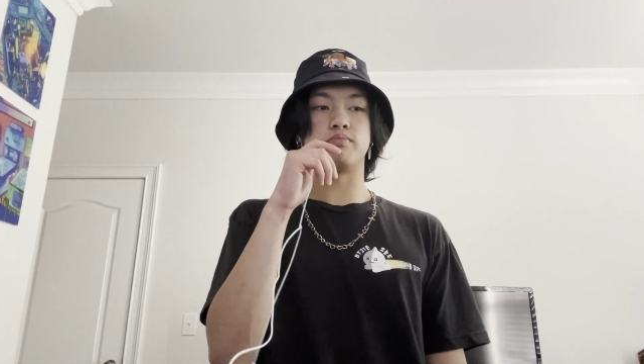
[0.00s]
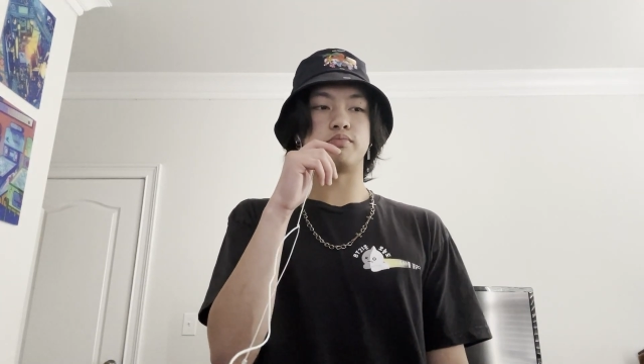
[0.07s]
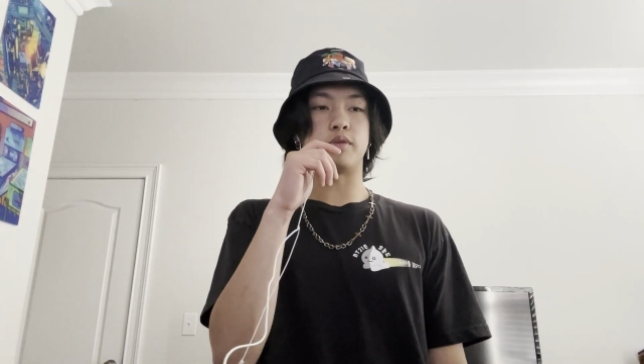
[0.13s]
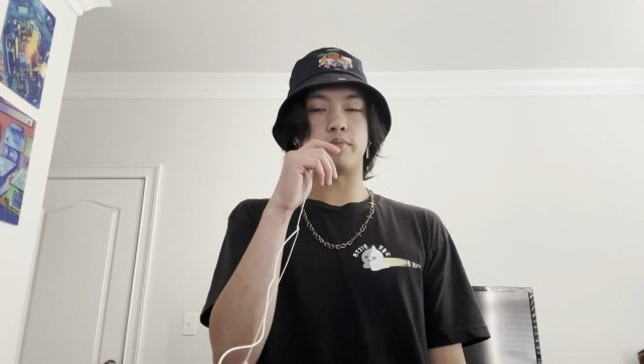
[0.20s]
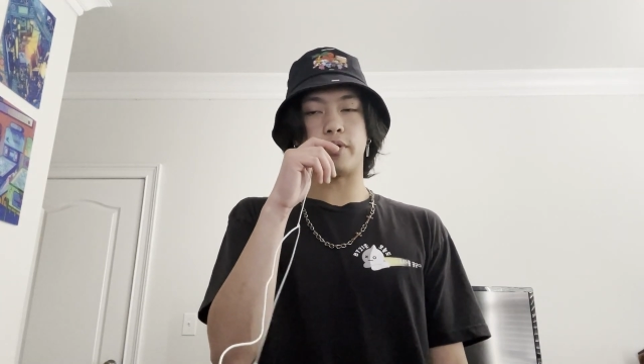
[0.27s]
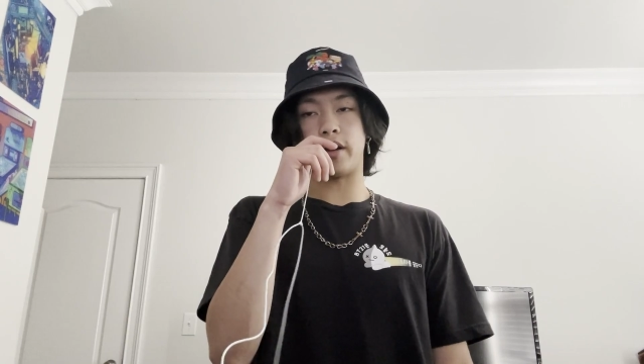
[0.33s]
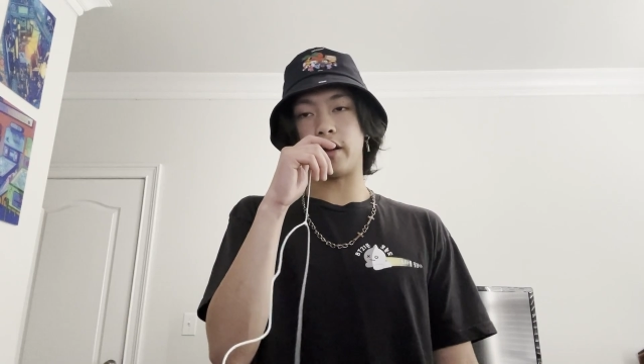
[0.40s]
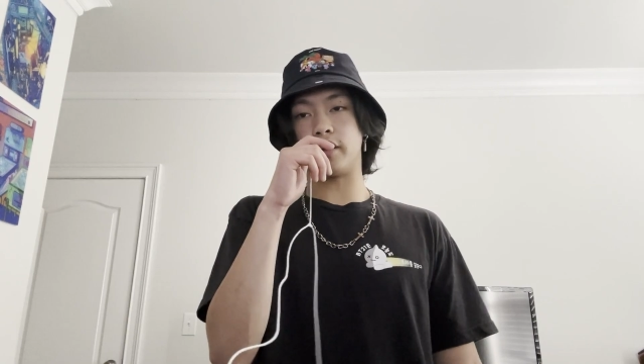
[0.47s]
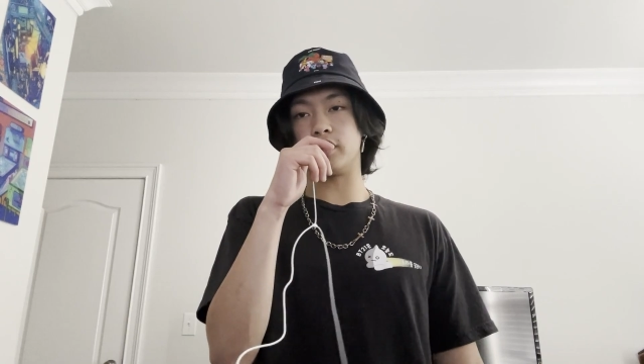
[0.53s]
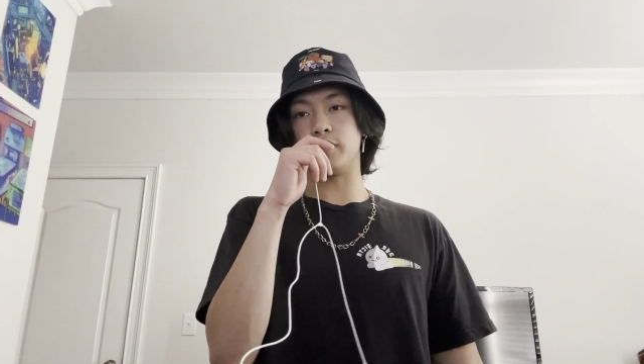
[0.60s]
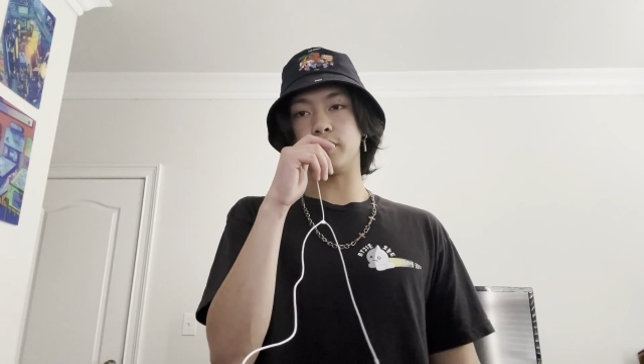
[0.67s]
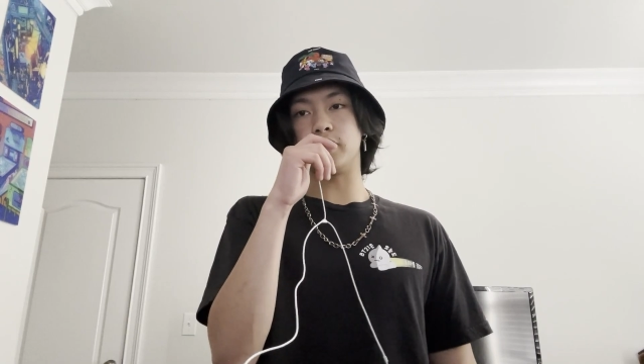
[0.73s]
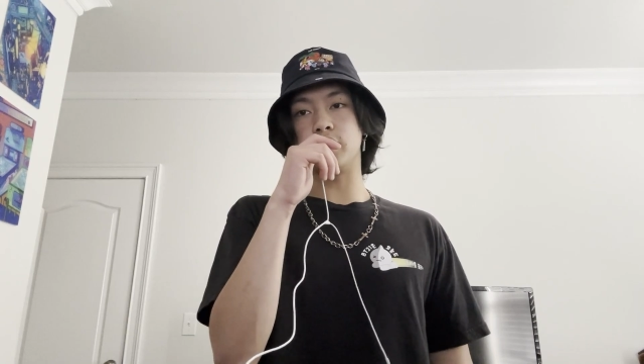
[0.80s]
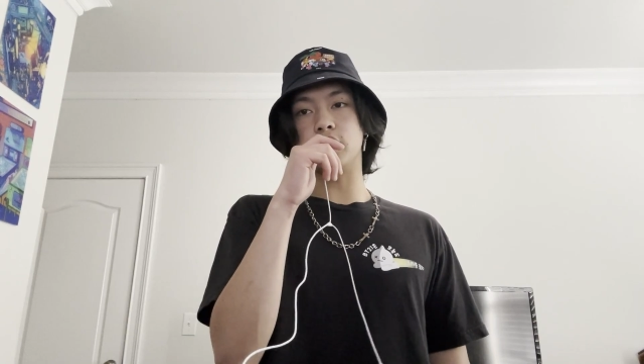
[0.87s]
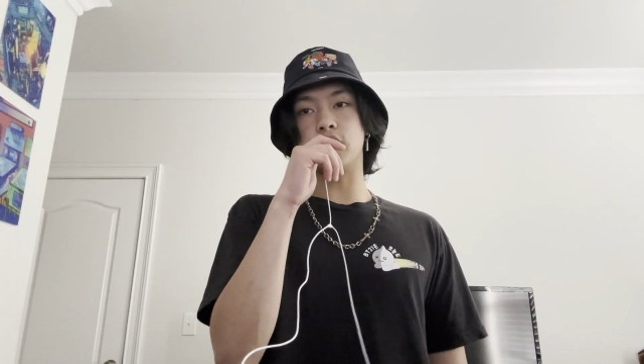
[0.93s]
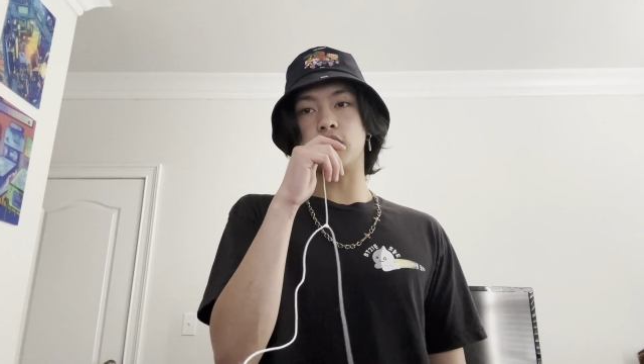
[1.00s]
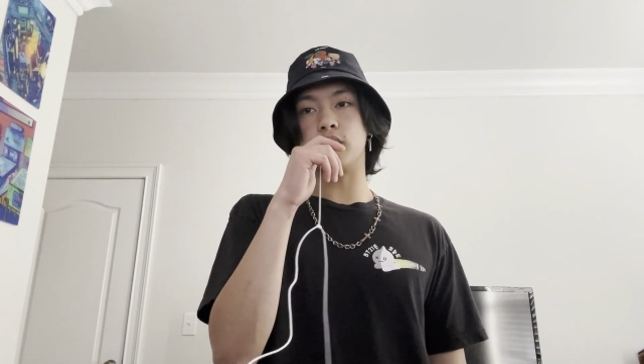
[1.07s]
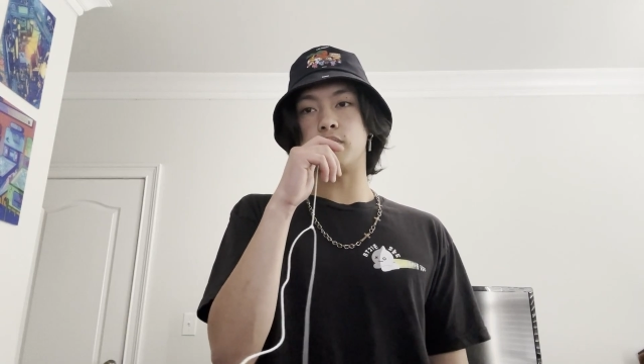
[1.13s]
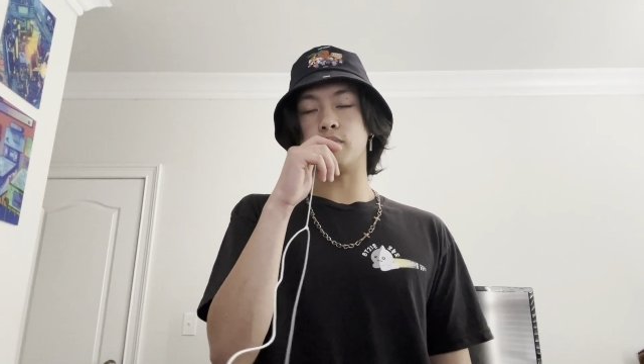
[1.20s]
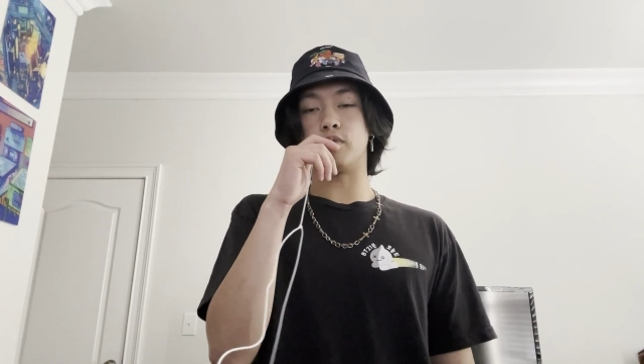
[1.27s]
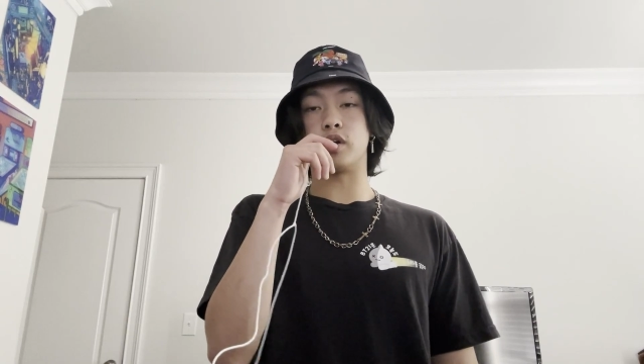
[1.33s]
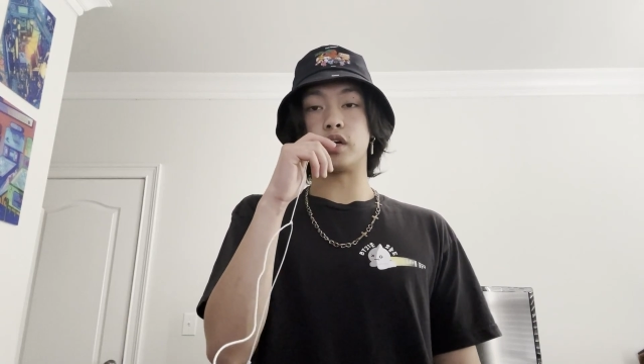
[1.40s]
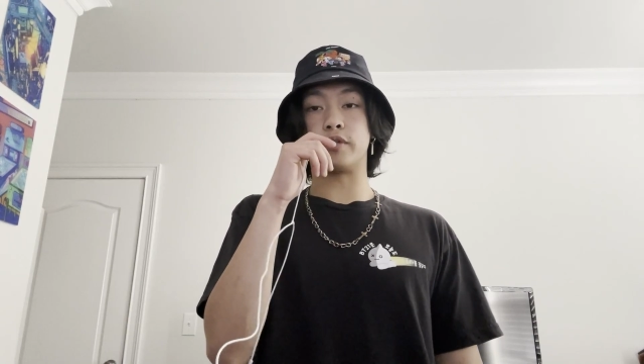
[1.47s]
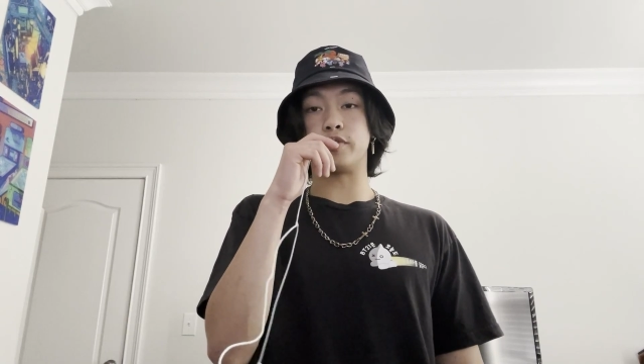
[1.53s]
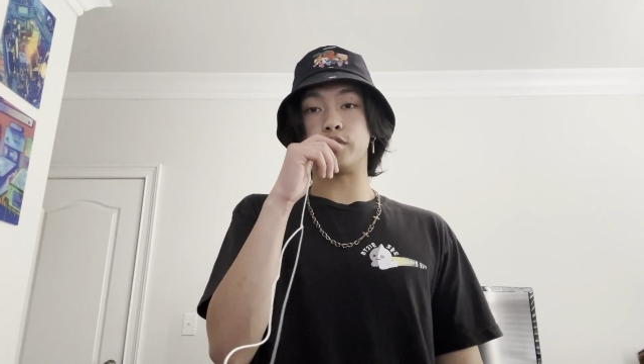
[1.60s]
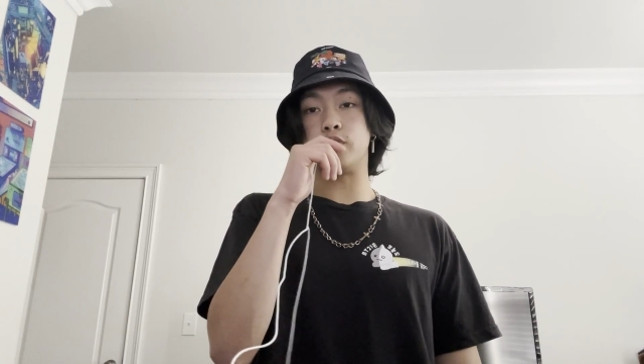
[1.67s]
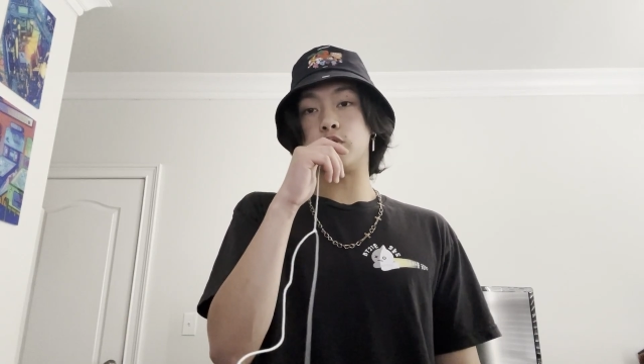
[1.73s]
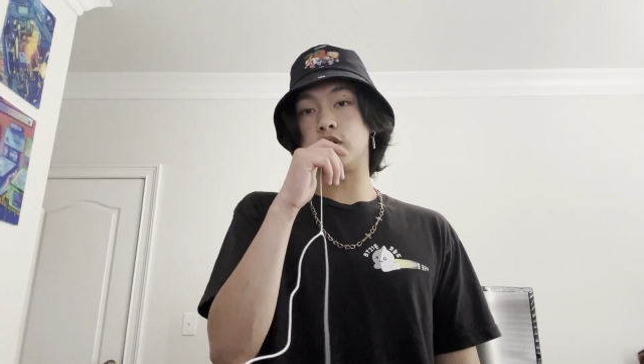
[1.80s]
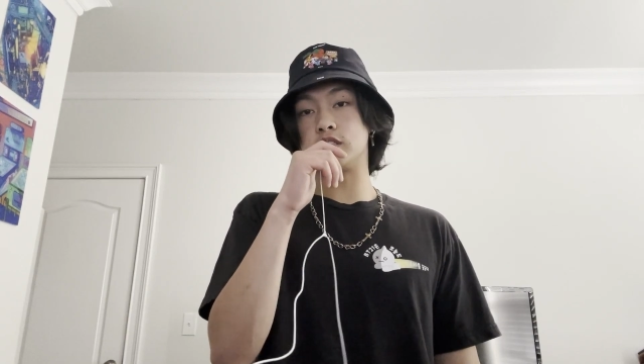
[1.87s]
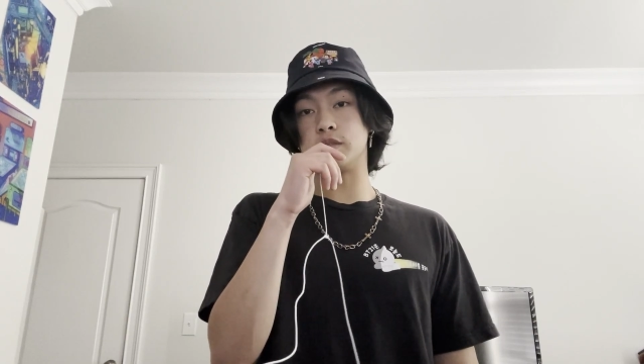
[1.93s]
preparing to become whatever
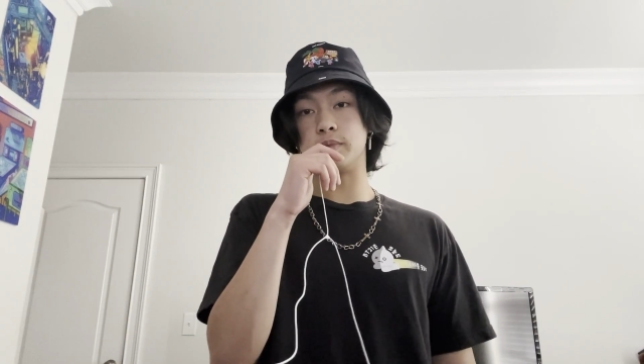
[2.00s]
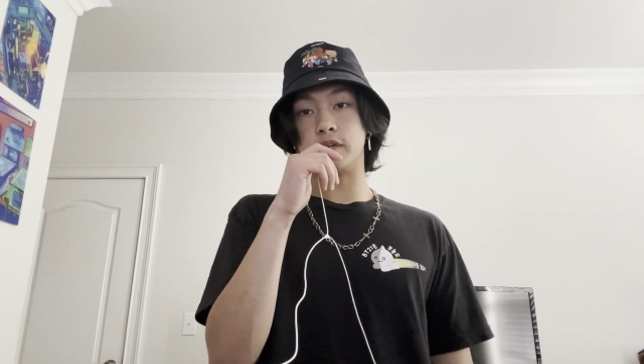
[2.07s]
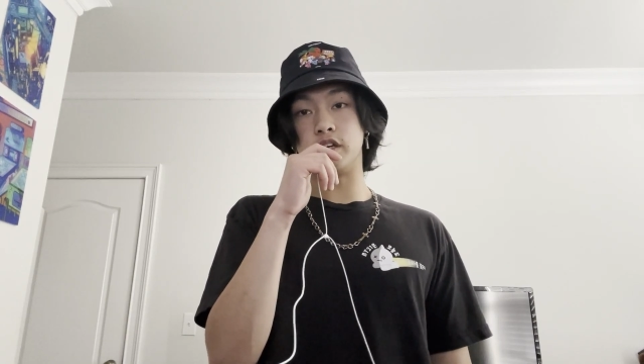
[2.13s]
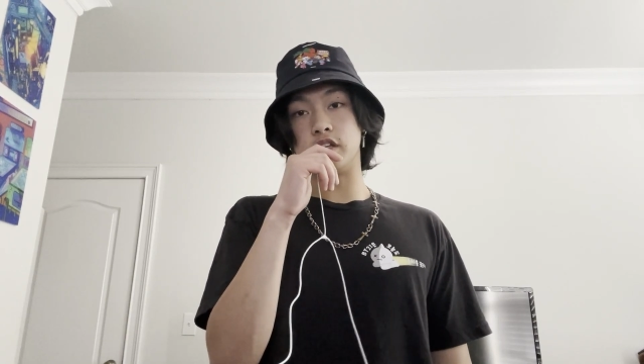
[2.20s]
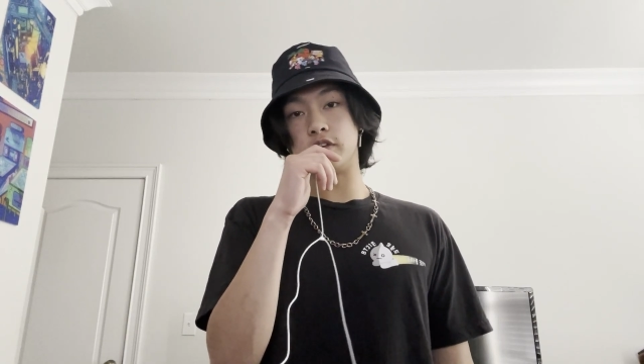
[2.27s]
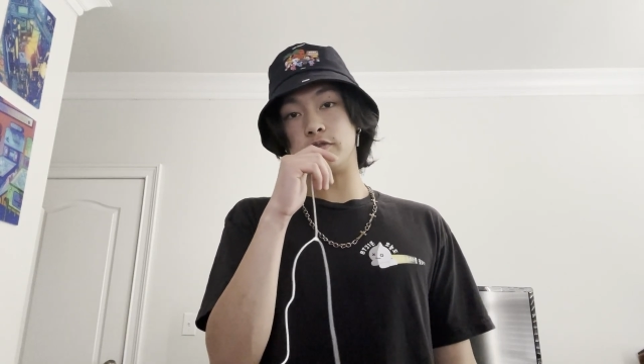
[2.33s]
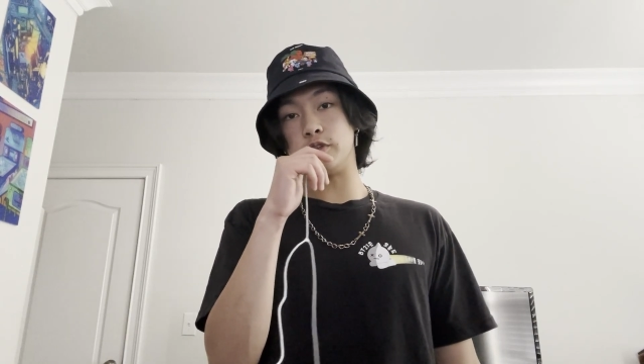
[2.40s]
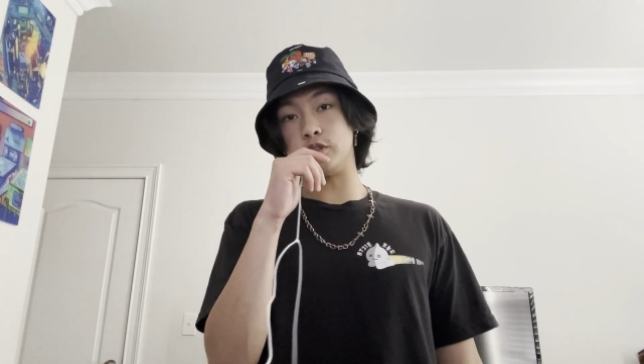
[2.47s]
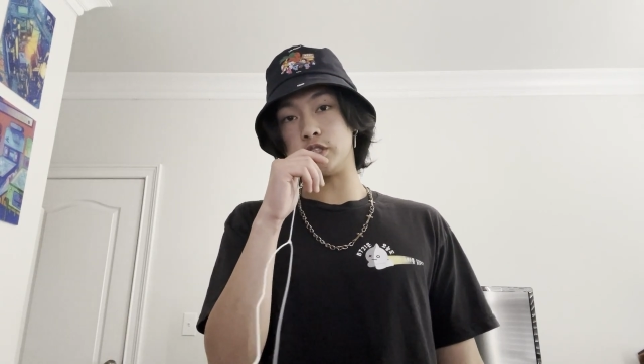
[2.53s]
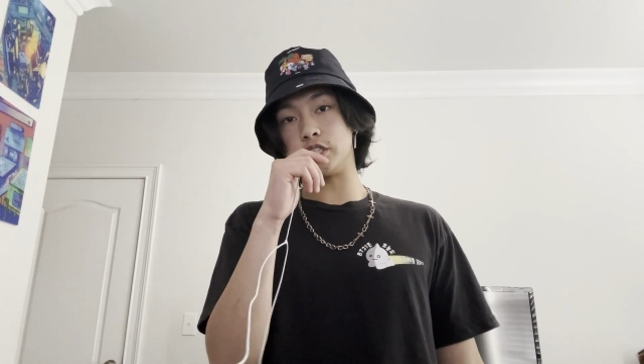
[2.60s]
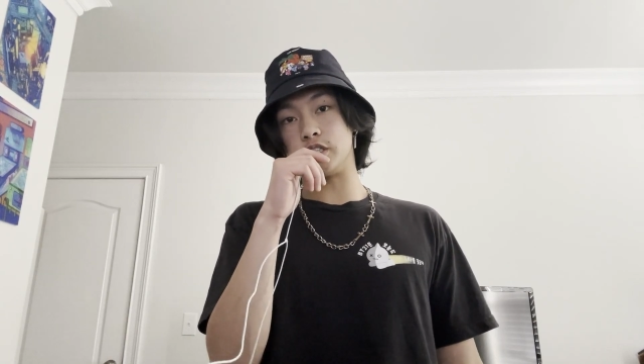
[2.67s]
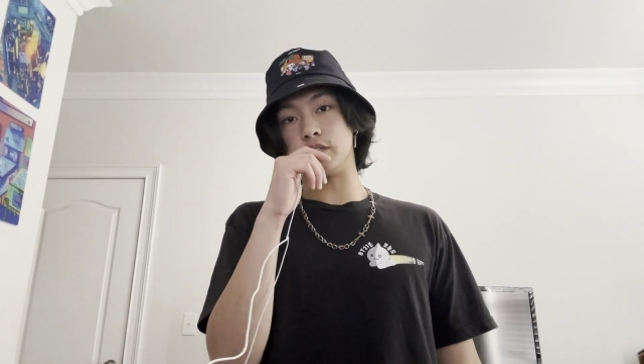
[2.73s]
you want to be in the future.